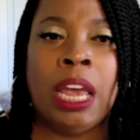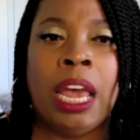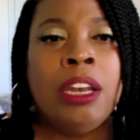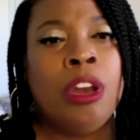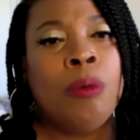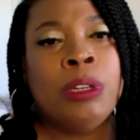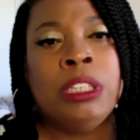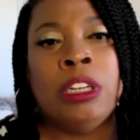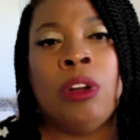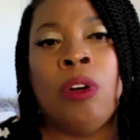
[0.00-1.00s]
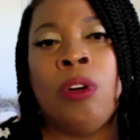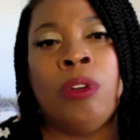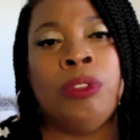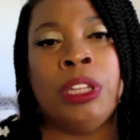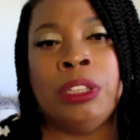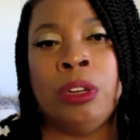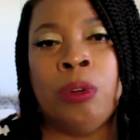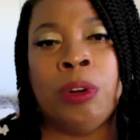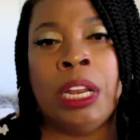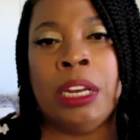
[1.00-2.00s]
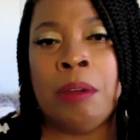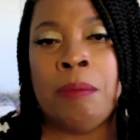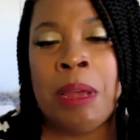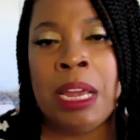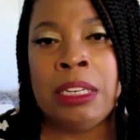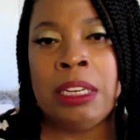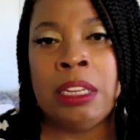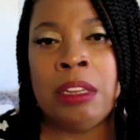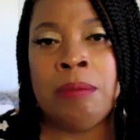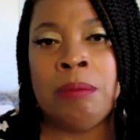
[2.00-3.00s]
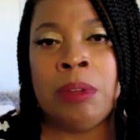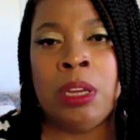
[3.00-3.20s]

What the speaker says: And Noah did all that the Lord had commanded him.